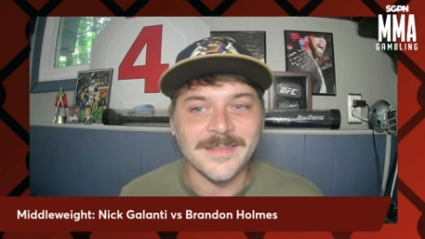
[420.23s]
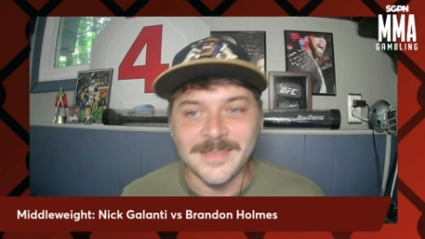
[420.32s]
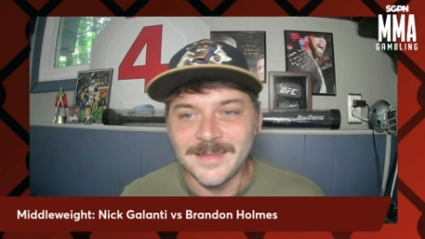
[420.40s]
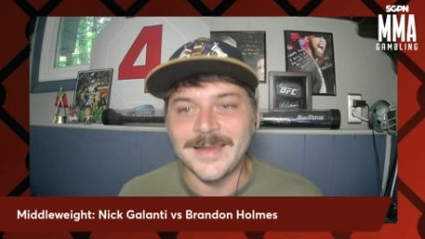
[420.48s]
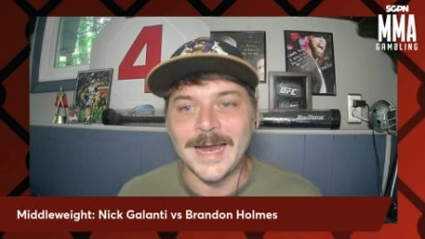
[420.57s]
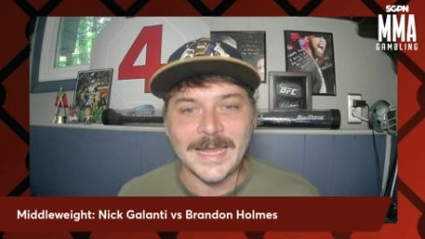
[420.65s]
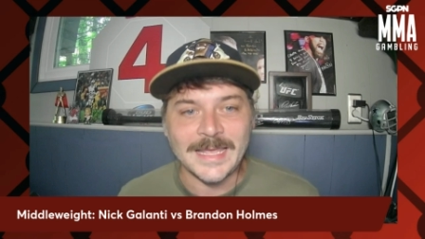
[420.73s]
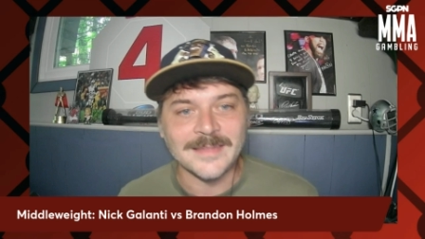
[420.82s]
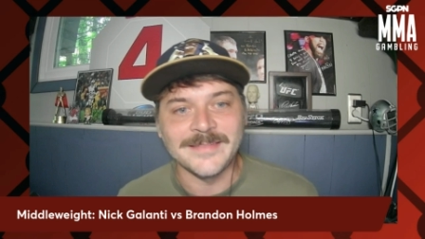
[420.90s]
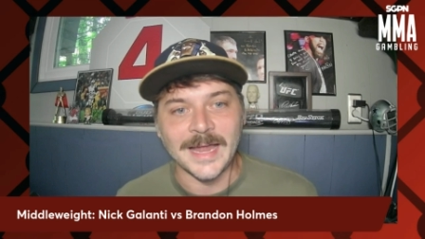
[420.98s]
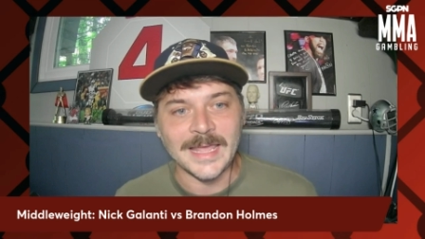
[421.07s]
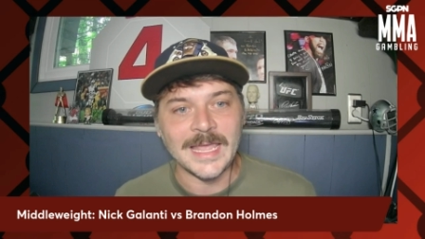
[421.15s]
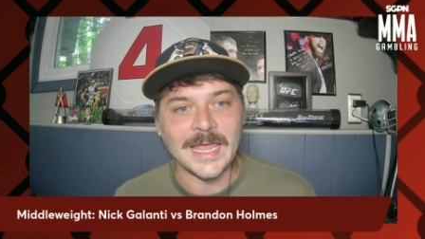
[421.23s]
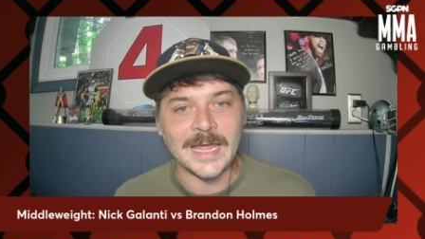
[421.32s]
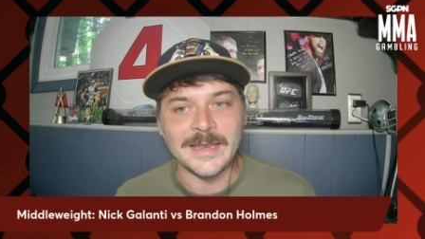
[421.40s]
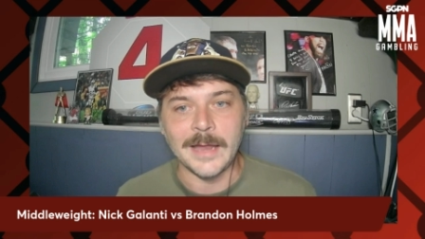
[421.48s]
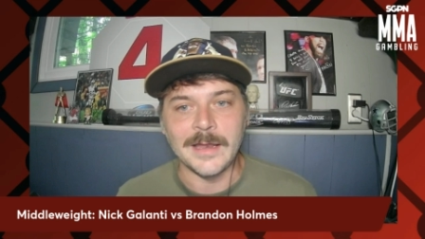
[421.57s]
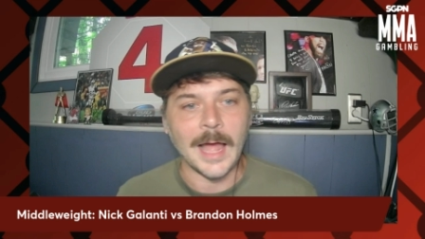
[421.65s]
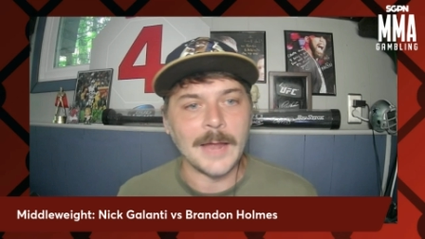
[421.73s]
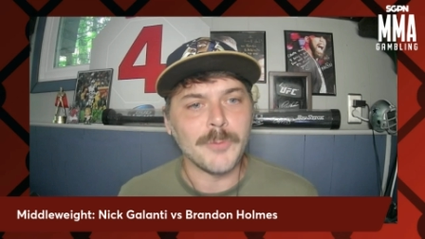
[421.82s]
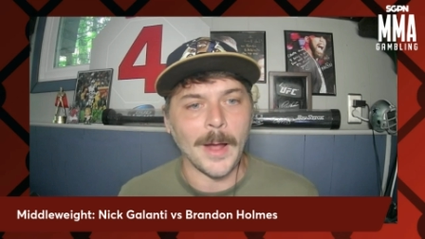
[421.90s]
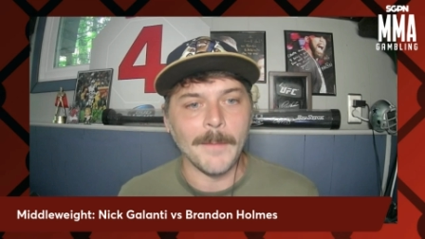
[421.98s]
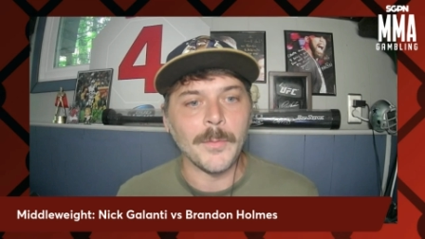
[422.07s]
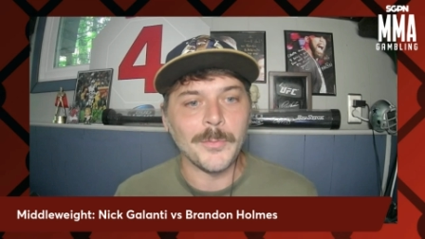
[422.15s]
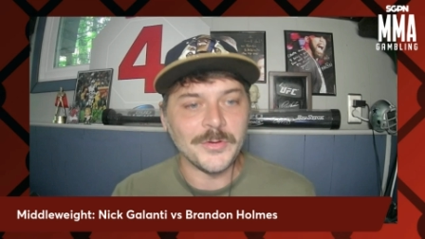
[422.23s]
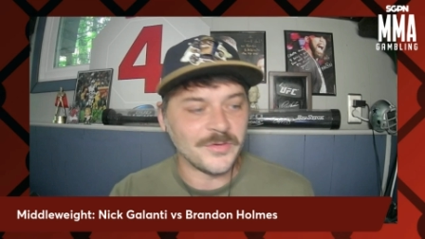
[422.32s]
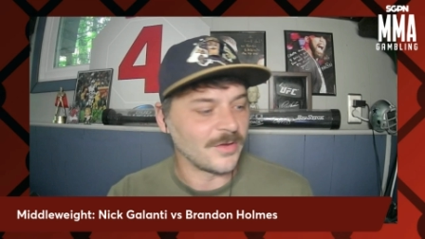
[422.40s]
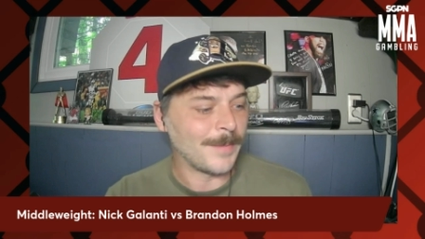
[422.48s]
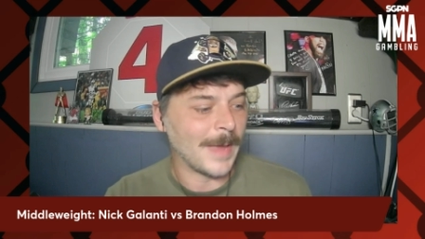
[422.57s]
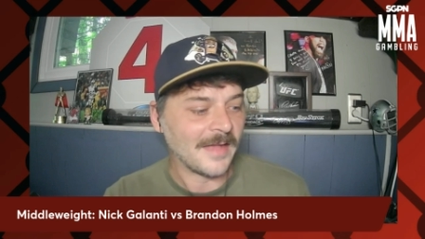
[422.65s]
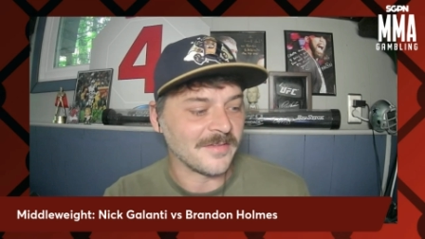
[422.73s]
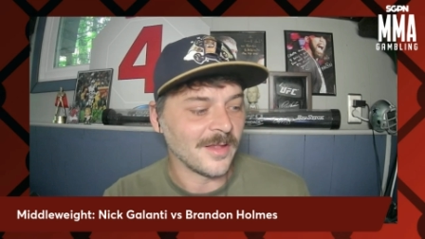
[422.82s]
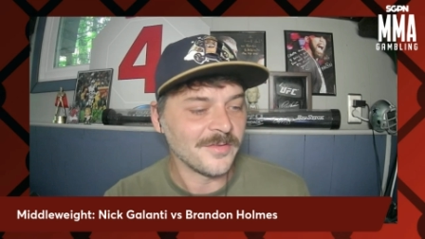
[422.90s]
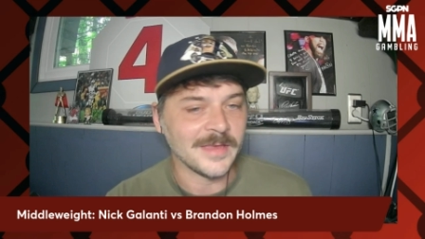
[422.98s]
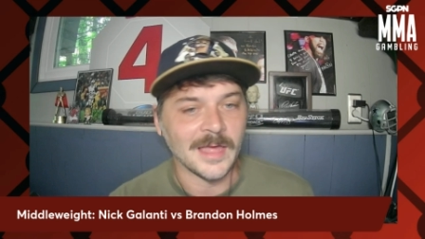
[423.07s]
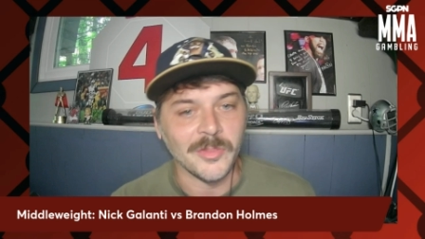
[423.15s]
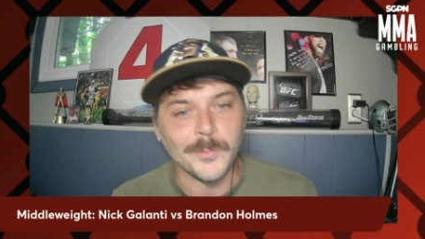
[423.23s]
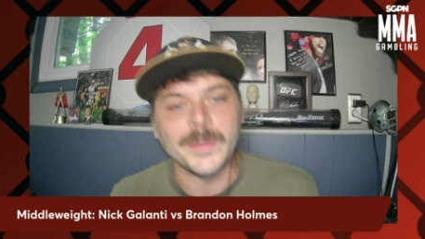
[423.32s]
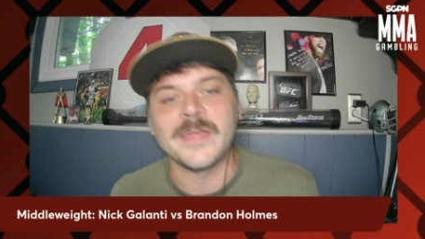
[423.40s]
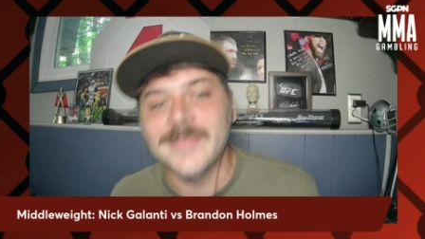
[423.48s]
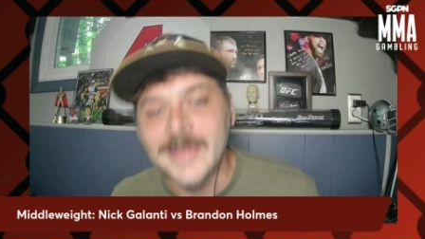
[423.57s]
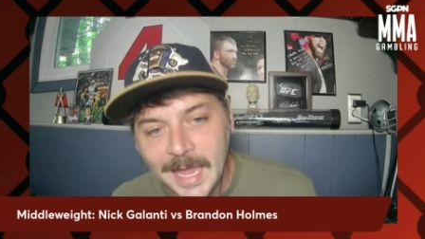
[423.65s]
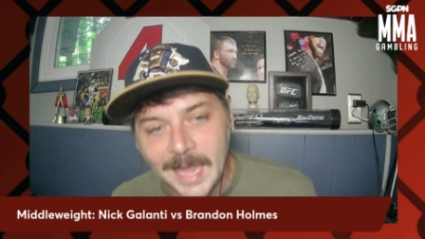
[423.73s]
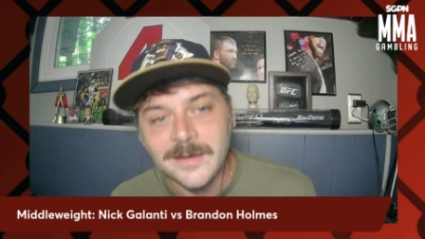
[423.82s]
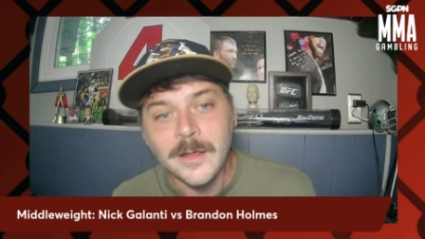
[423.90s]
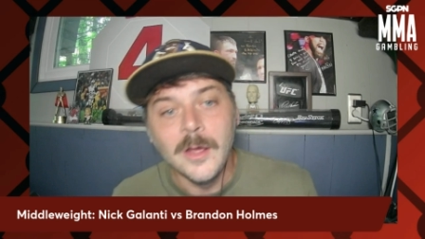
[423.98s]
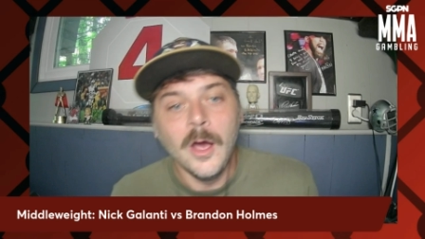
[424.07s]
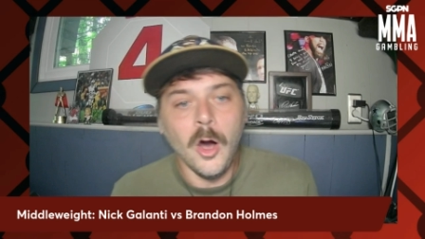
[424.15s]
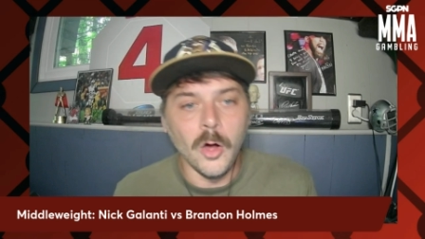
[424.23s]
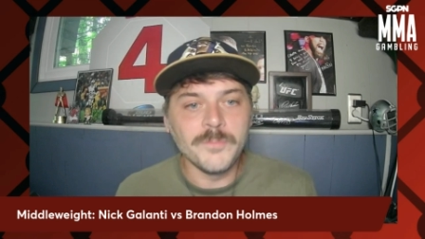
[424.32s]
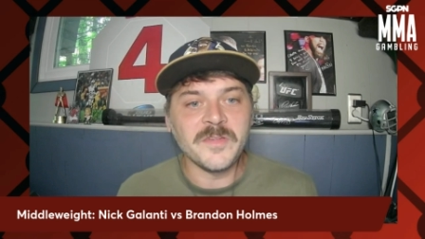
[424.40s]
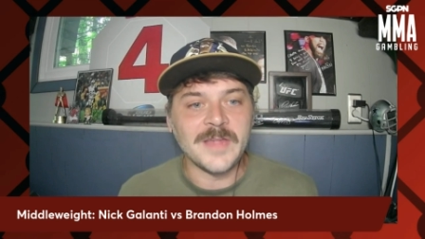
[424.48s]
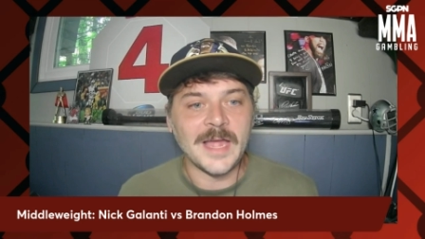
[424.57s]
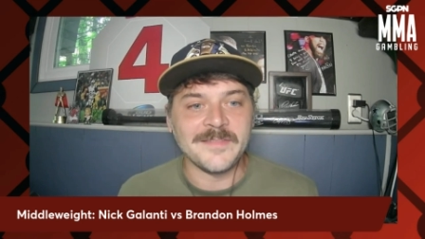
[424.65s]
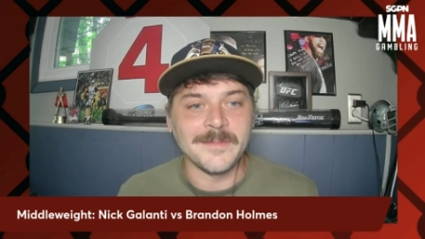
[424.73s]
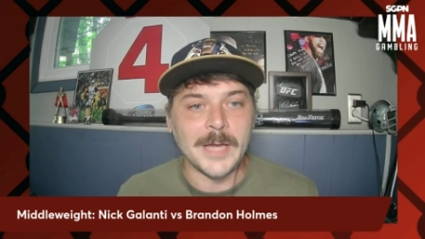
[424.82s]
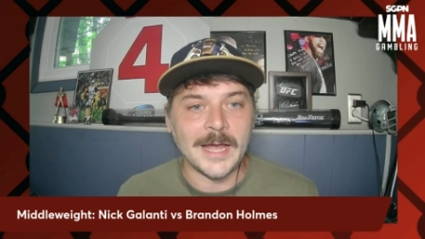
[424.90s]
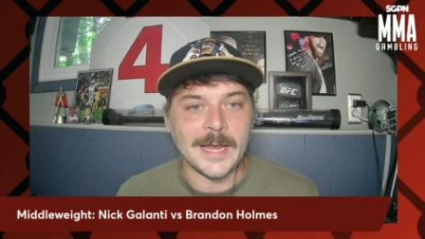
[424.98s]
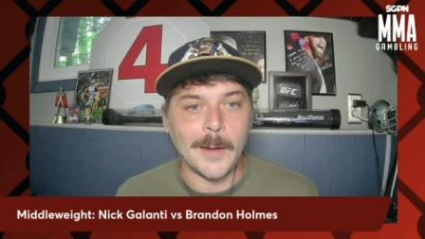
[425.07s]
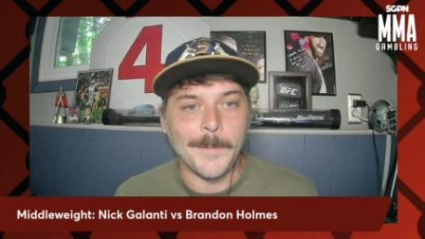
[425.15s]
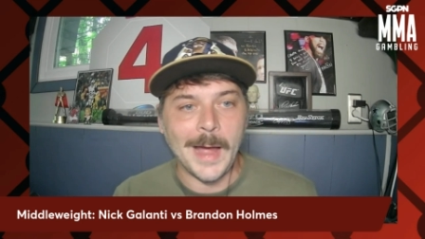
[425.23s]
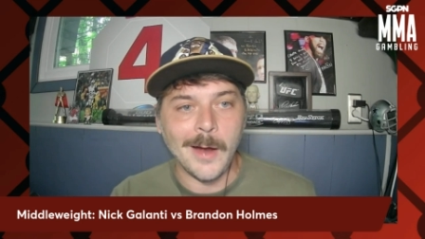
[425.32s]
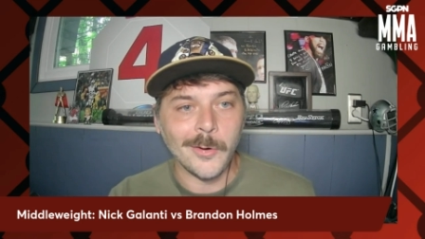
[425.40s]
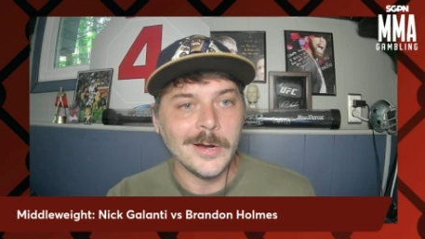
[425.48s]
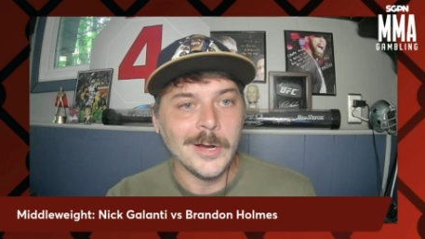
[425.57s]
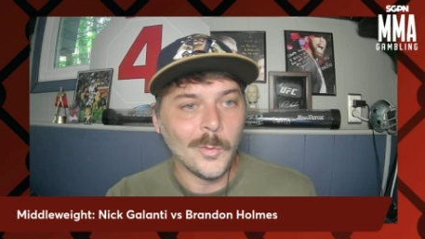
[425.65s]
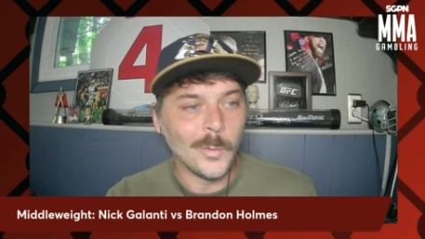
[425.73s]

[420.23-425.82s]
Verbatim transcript: and this kind of gets out of hand, I, I'd probably just pass altogether because again, Holmes has got some knockout power.